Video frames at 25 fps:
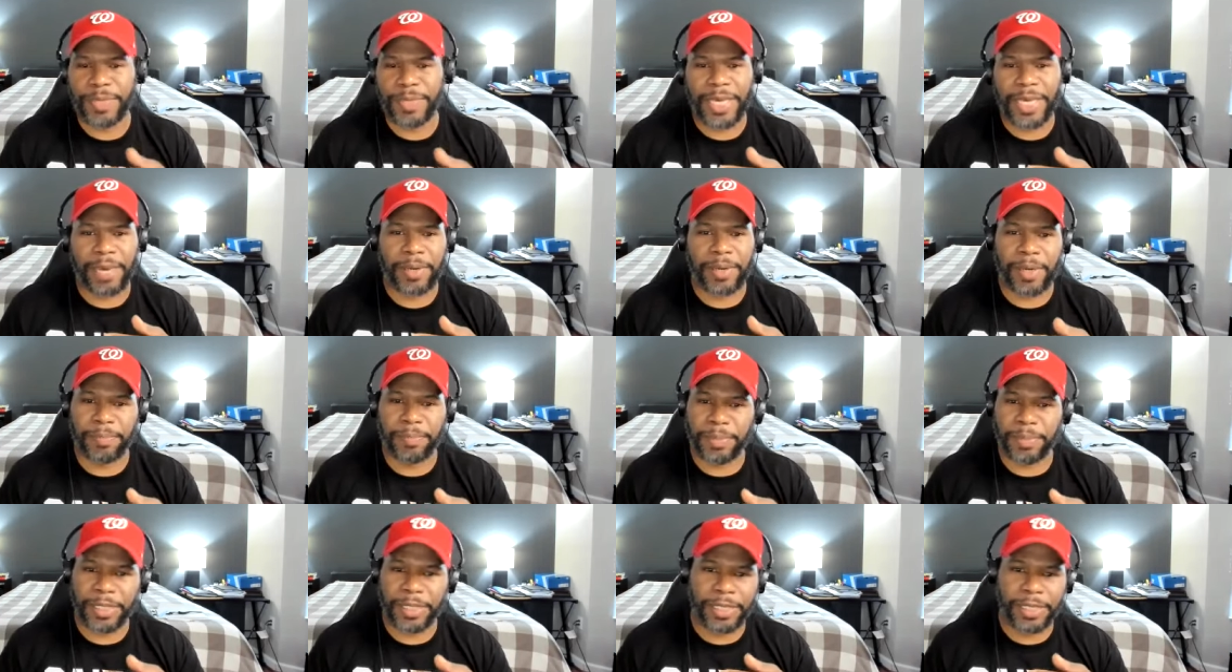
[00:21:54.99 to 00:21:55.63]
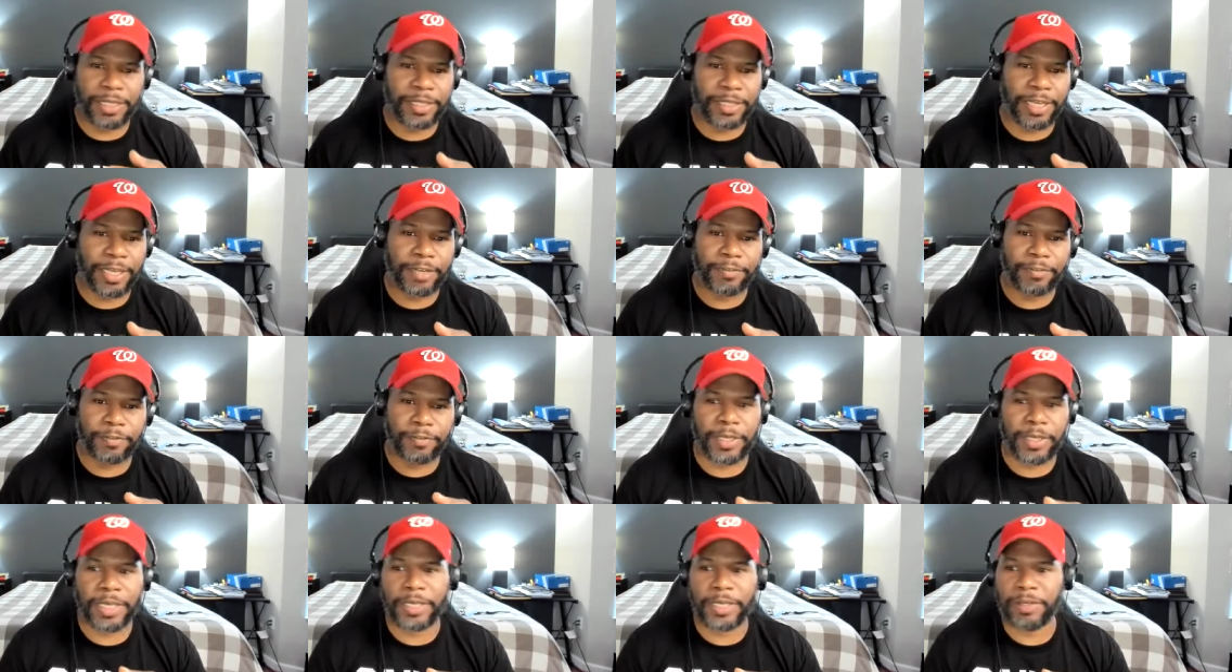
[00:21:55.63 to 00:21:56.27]
She became completely
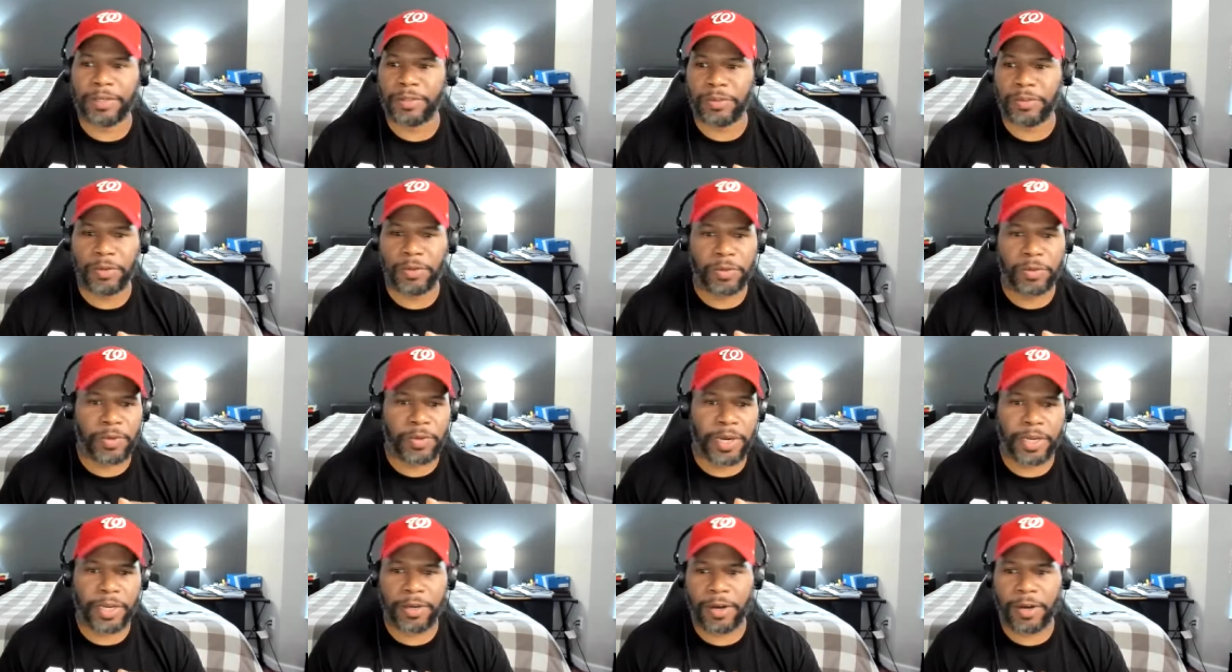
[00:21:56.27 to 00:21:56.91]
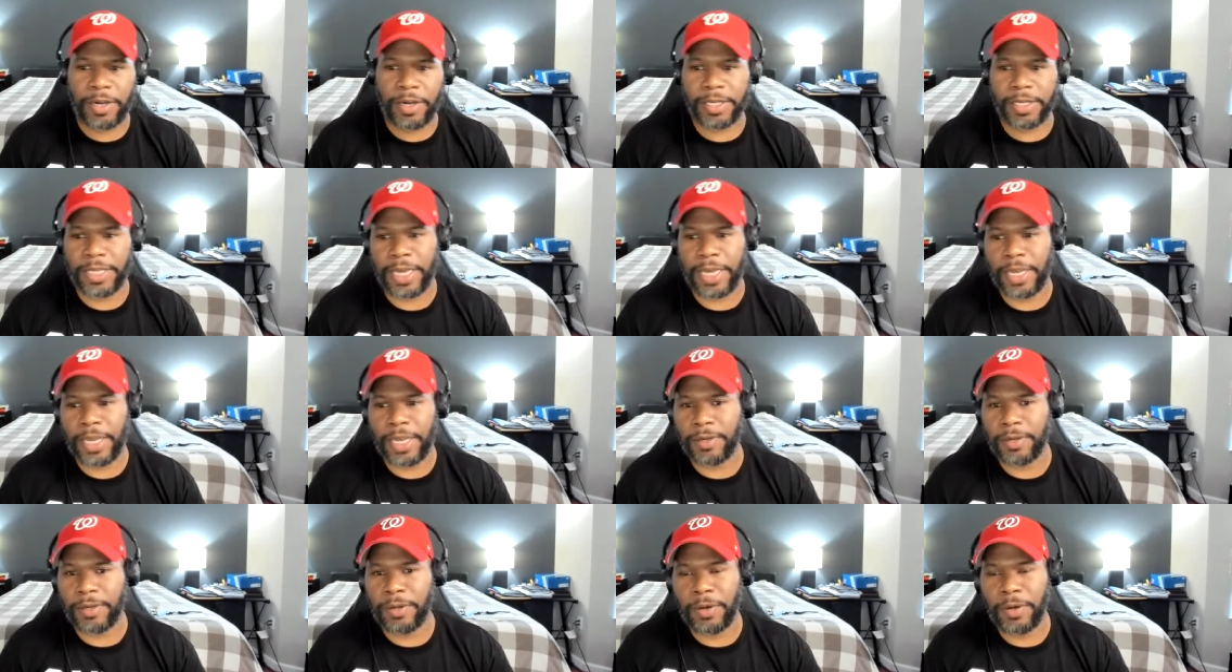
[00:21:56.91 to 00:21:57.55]
debt-free, no credit card
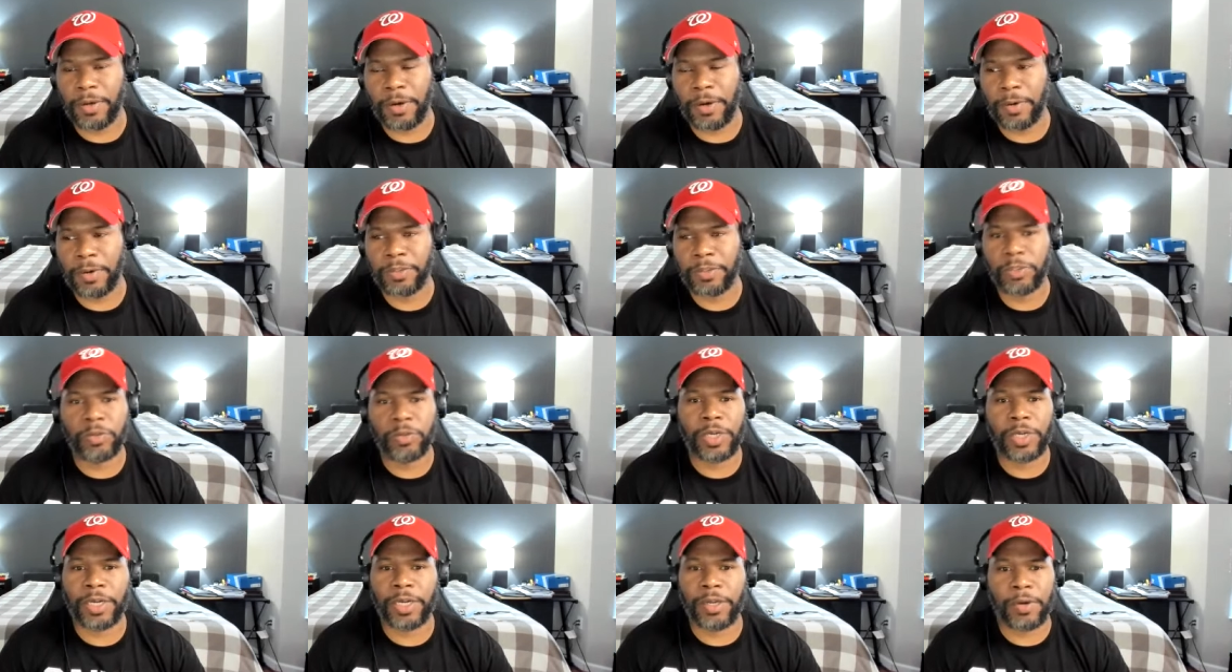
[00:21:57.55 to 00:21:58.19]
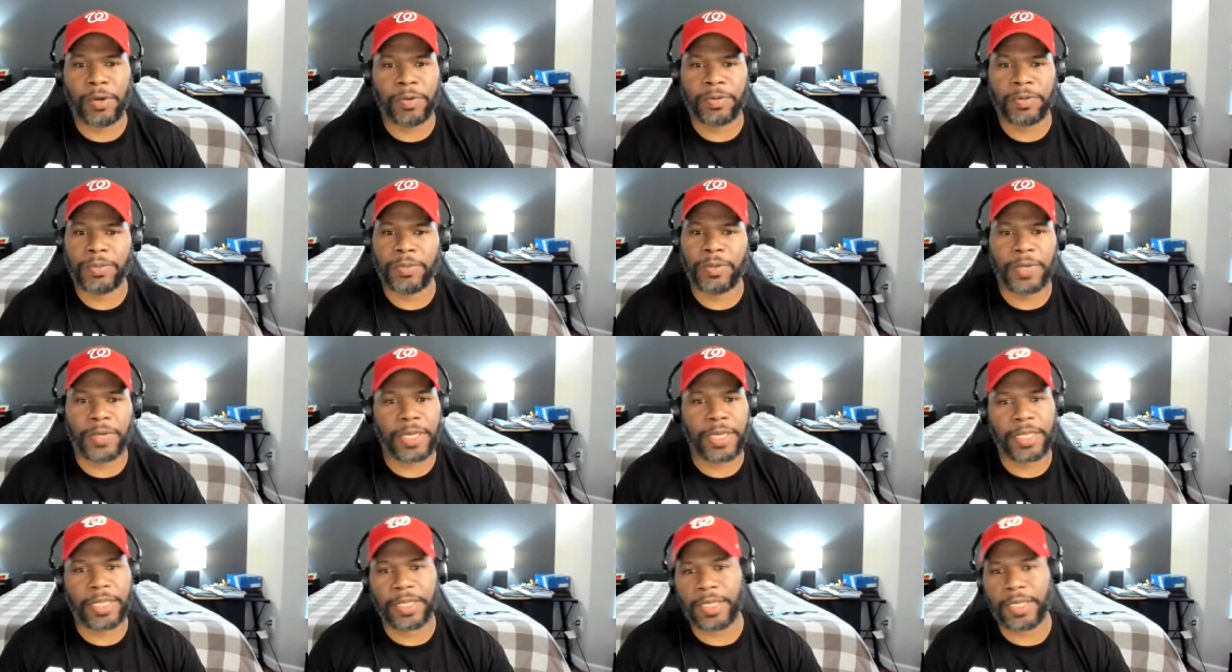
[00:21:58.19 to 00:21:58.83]
debt, no student loans, no
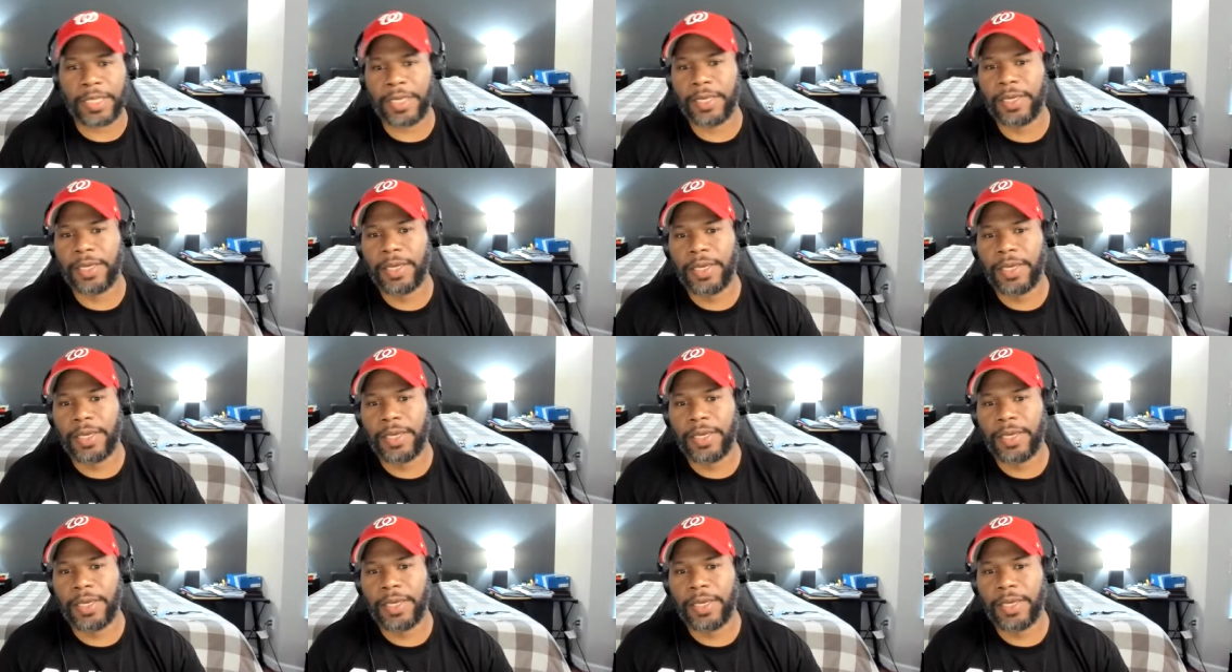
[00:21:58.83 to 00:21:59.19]
anything.